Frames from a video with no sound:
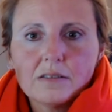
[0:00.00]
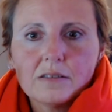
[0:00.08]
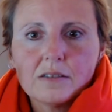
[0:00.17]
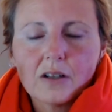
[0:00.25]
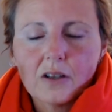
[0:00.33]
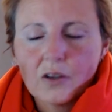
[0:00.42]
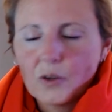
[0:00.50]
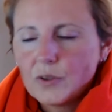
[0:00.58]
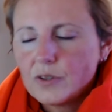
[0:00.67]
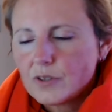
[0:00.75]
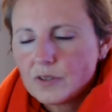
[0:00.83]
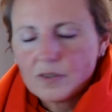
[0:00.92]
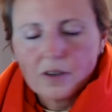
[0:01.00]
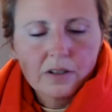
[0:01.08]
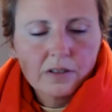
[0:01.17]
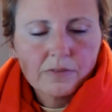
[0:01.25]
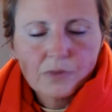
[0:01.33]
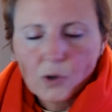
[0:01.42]

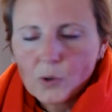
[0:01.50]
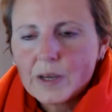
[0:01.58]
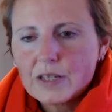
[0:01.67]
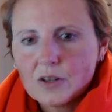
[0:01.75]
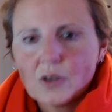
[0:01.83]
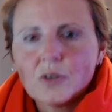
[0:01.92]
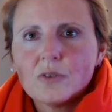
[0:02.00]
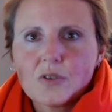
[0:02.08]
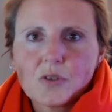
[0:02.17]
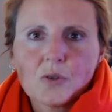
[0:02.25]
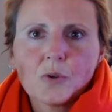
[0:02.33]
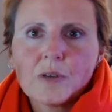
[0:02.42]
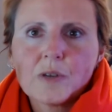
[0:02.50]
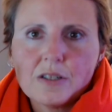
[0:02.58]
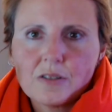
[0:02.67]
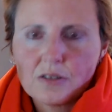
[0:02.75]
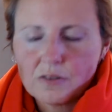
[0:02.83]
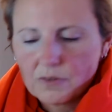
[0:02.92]
I've always known the
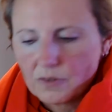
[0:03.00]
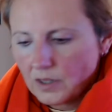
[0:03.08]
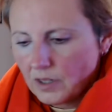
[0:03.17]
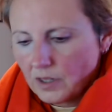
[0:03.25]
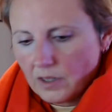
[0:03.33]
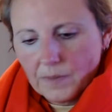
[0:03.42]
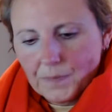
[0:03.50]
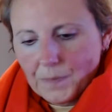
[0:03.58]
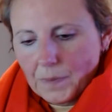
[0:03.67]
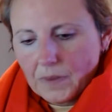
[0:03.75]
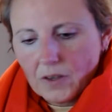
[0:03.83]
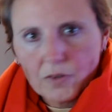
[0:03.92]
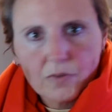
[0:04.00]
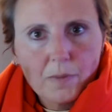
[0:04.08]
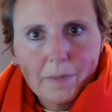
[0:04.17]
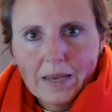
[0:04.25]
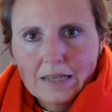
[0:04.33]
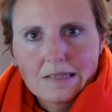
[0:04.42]
stories of the
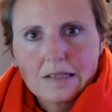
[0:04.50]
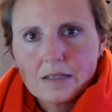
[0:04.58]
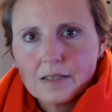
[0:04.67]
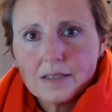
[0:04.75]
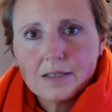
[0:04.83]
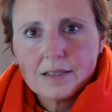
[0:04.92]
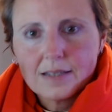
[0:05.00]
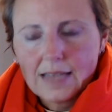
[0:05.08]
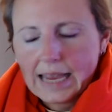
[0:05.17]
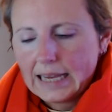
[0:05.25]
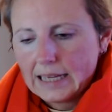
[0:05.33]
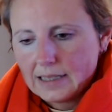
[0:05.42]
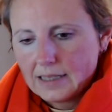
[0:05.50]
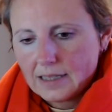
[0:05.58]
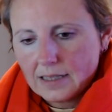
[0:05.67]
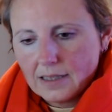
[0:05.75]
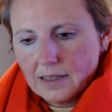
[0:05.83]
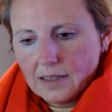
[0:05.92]
massacres, and
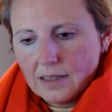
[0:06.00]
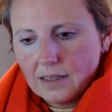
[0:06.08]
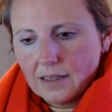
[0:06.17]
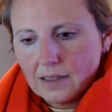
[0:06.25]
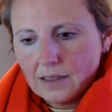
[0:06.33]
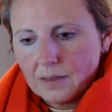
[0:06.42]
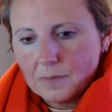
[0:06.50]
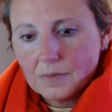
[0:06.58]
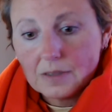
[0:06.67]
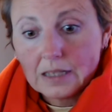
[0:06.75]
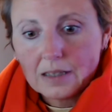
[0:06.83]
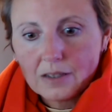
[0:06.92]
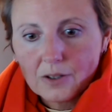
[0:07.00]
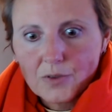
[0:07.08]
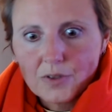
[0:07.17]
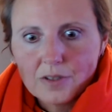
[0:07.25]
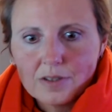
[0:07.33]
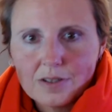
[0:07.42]
let alone
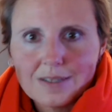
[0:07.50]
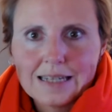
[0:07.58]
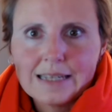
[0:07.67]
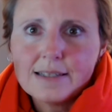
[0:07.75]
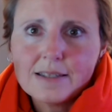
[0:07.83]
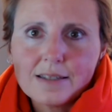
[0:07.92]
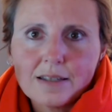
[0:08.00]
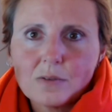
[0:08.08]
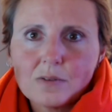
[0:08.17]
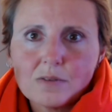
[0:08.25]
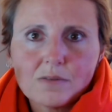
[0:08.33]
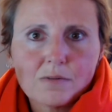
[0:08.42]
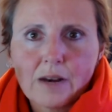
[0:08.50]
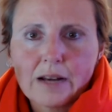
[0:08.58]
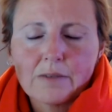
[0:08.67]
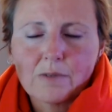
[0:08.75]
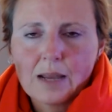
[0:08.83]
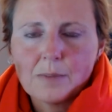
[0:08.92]
the disease that
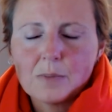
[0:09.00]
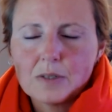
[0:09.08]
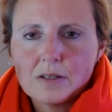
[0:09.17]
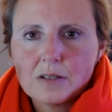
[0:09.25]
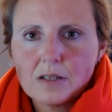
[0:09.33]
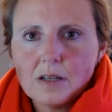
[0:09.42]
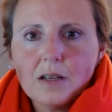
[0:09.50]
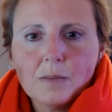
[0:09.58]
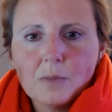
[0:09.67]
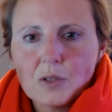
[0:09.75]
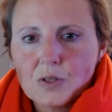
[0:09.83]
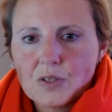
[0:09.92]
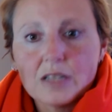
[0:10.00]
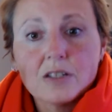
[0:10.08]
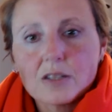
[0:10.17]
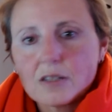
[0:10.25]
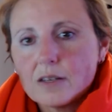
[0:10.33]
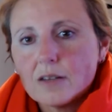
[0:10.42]
ran rampant because they'd
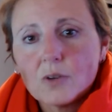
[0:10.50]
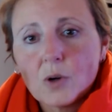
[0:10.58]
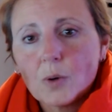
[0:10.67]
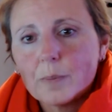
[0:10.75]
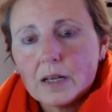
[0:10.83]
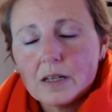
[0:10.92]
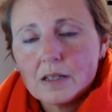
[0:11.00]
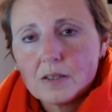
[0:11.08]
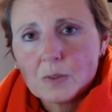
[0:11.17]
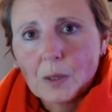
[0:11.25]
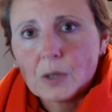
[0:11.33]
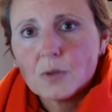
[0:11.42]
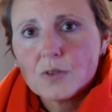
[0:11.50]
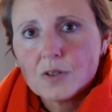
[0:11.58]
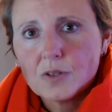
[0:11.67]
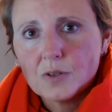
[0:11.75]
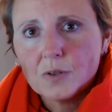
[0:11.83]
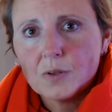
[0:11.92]
just not been exposed
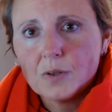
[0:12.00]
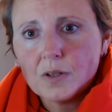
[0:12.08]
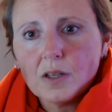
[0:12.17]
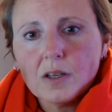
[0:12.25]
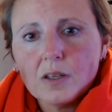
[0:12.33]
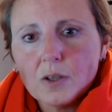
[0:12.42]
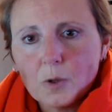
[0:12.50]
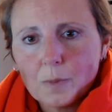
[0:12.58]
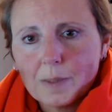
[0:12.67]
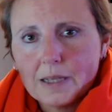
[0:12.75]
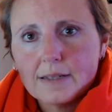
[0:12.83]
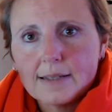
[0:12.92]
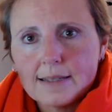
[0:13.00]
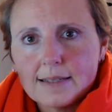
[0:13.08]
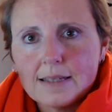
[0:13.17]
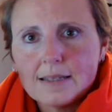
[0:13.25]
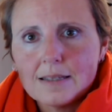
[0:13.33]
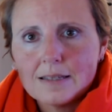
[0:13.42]
to European
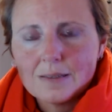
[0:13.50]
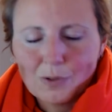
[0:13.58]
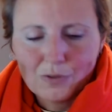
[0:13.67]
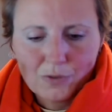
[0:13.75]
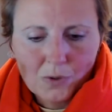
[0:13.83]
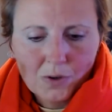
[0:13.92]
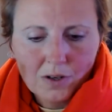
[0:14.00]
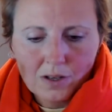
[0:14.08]
diseases before.